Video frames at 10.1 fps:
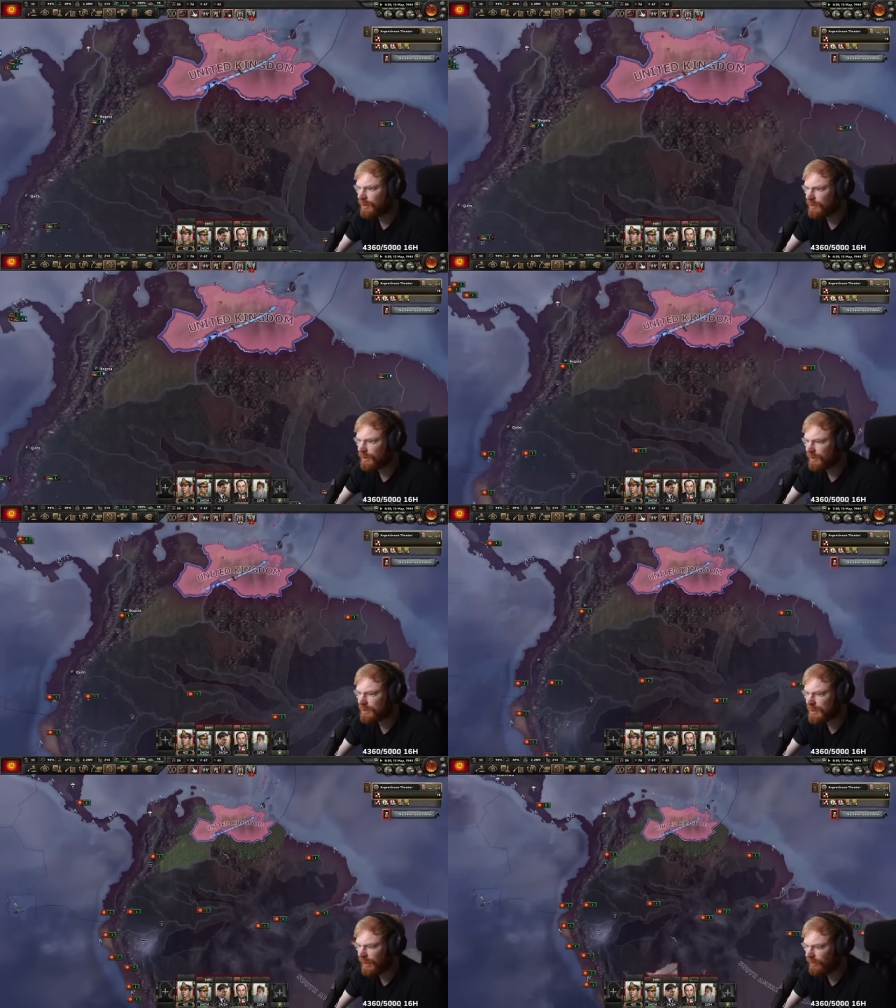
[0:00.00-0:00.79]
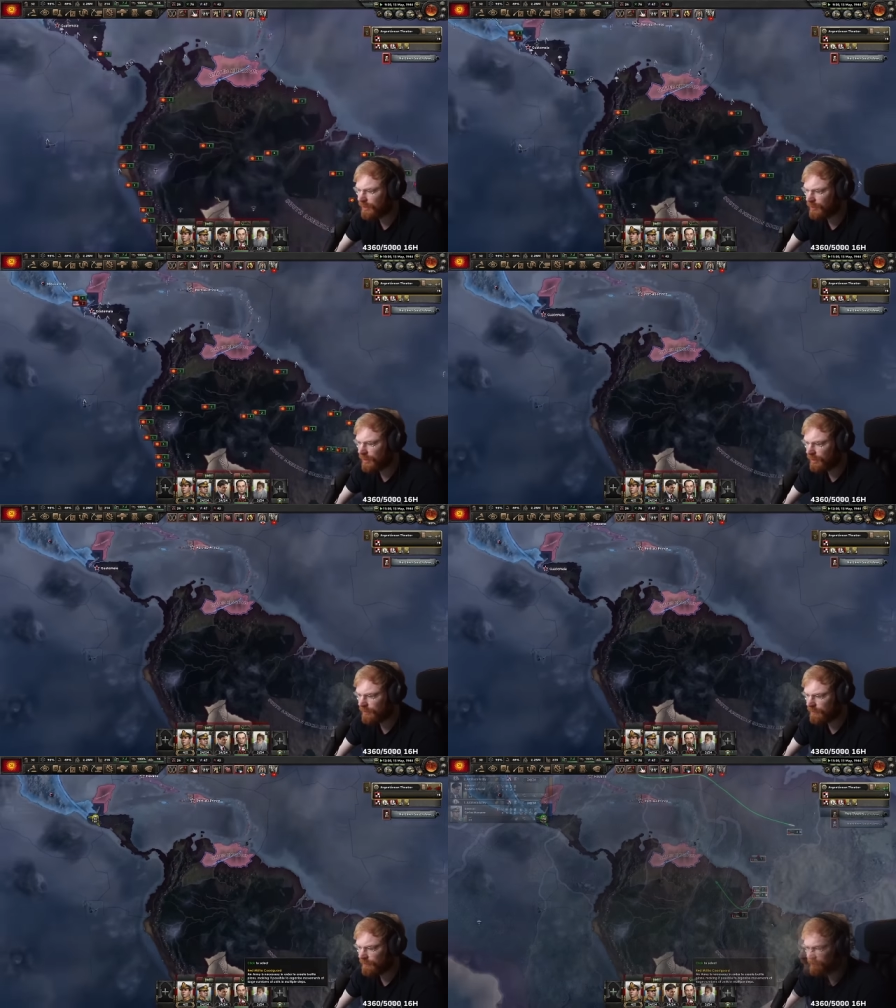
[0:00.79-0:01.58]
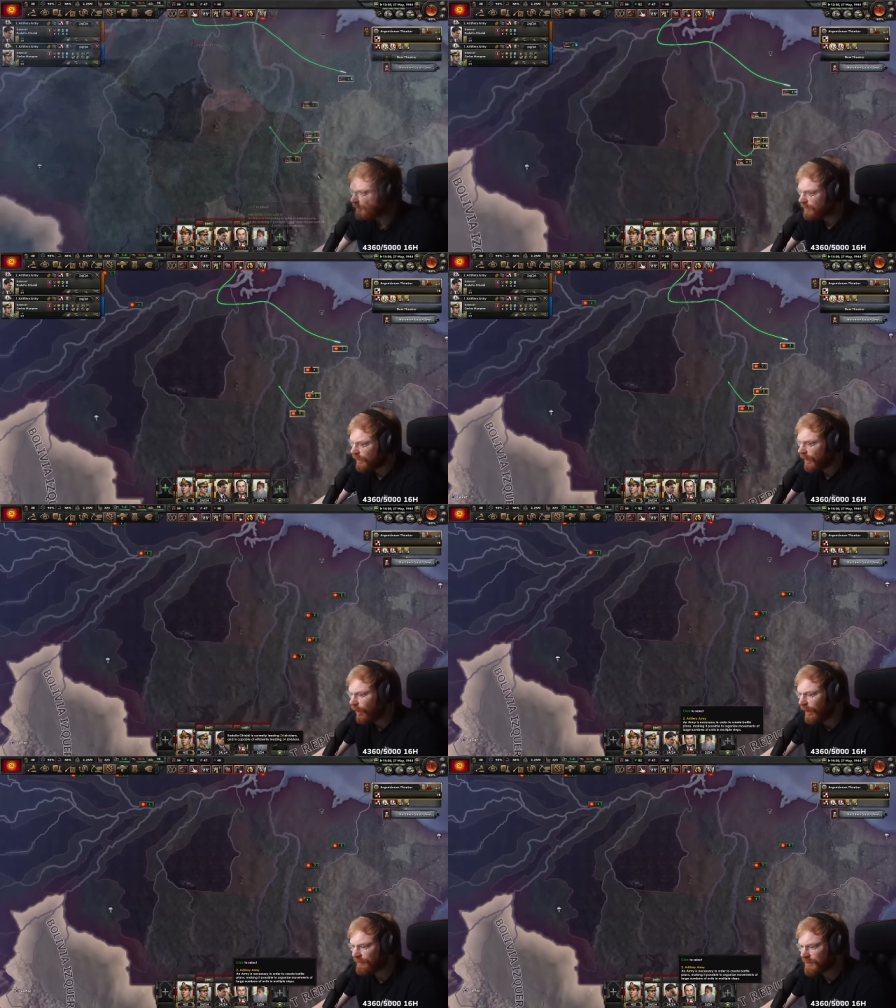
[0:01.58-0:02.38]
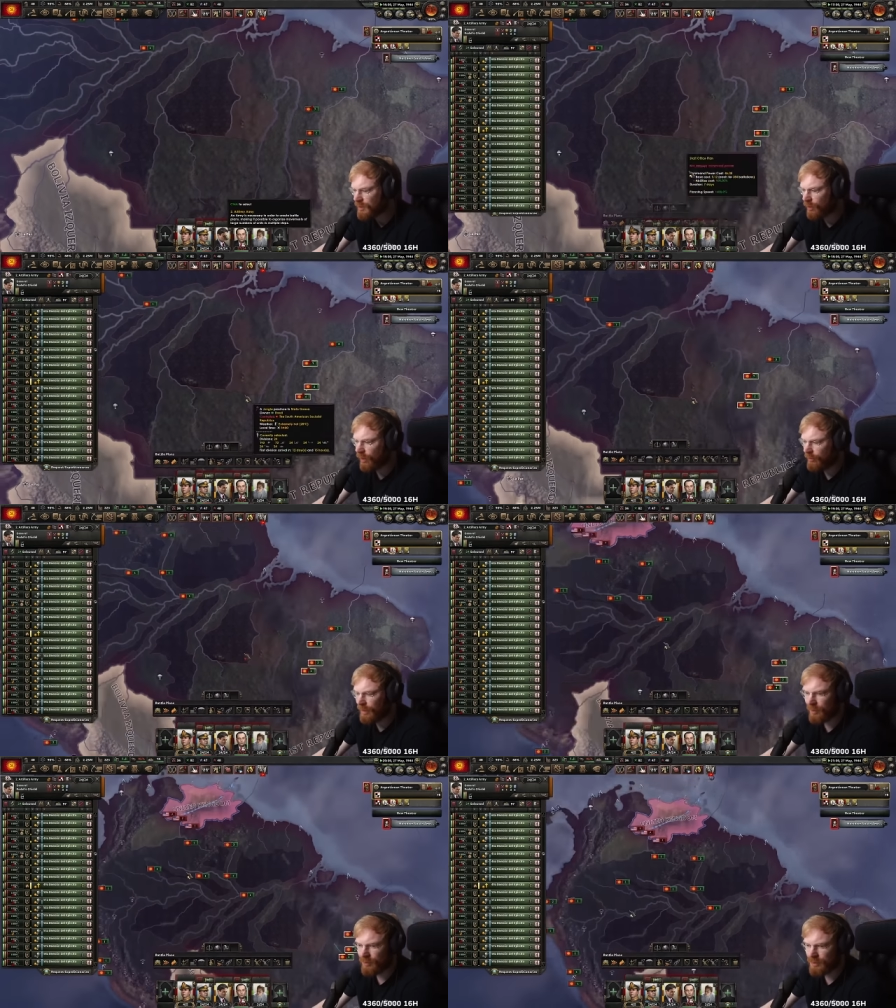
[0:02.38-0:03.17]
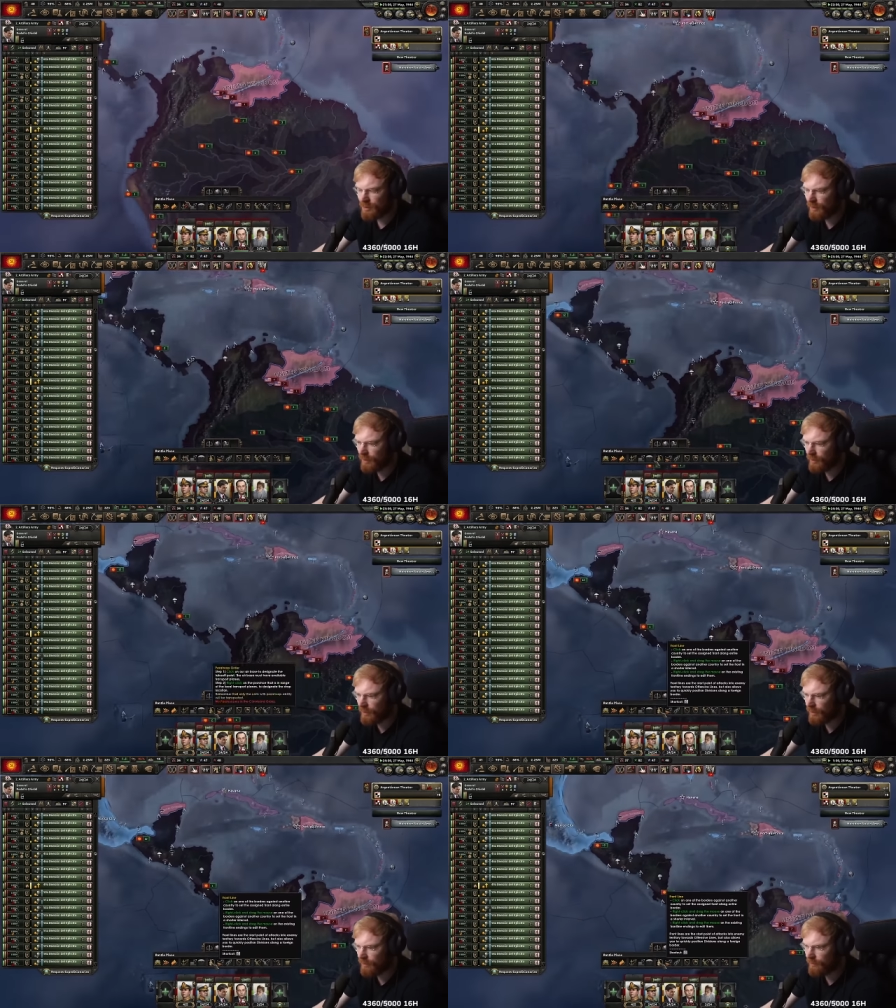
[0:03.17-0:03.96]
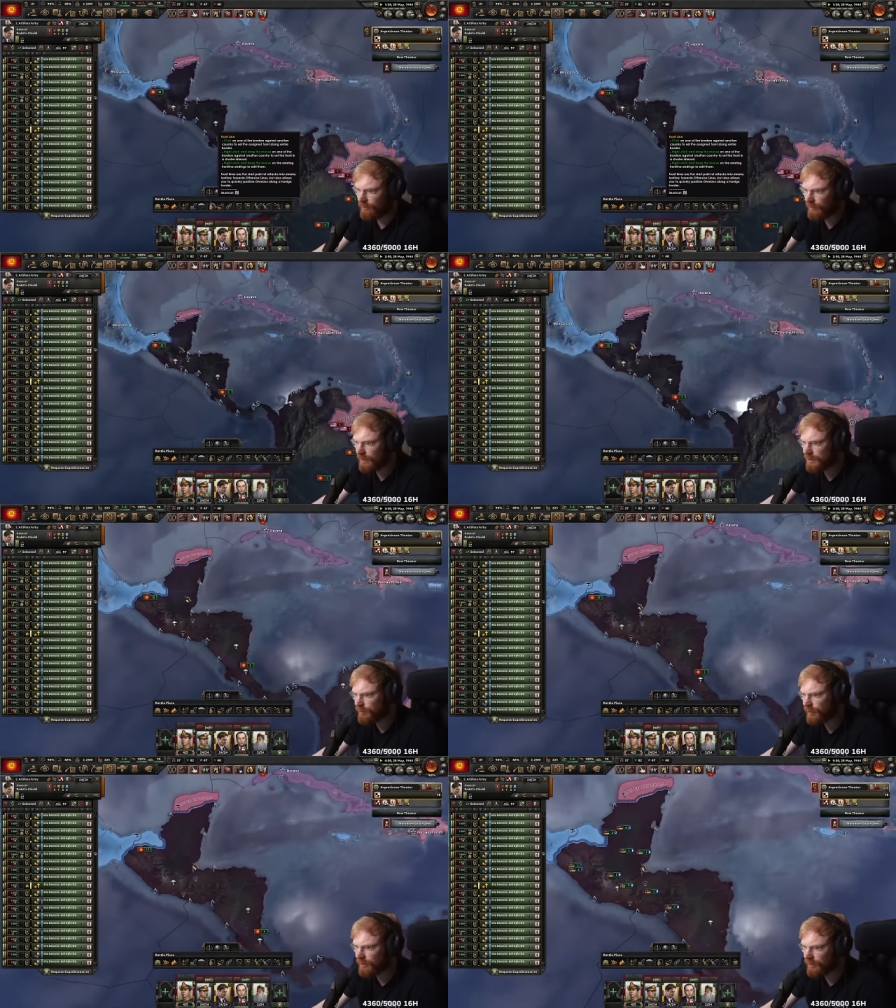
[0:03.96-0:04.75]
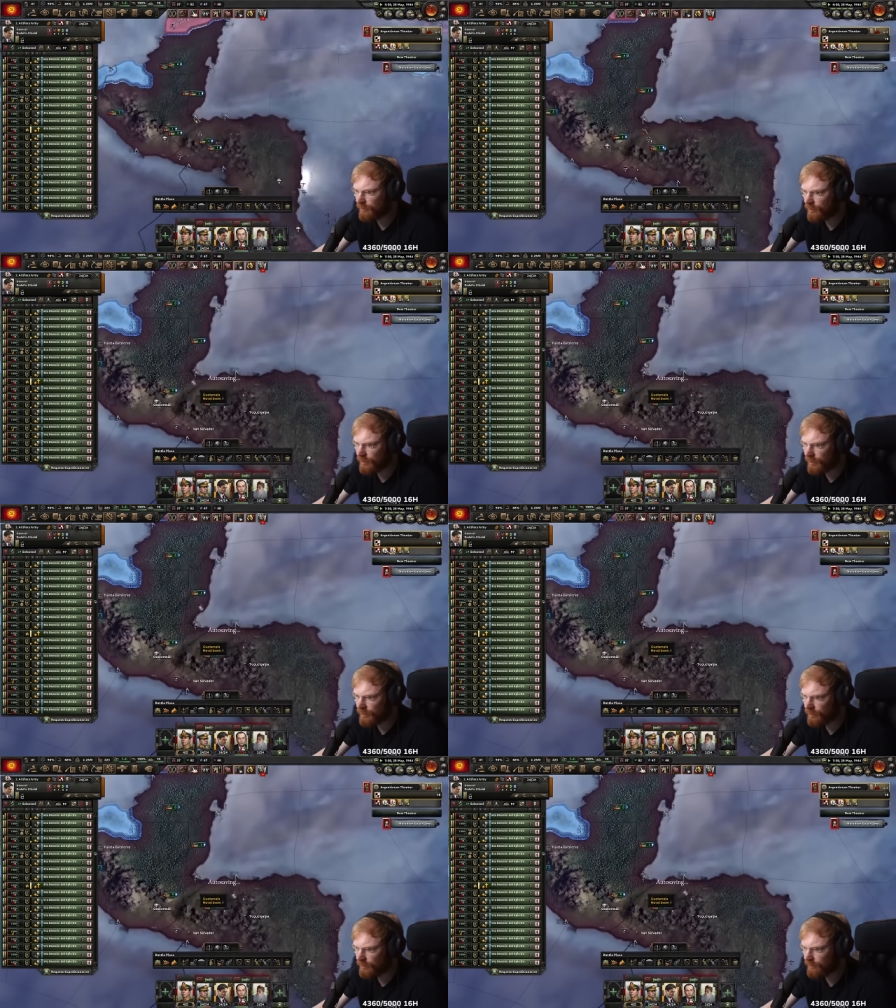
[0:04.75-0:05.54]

need to kill this now and then we're done. Oh, I have this whole army I'm not using right now. Let's bring them over here.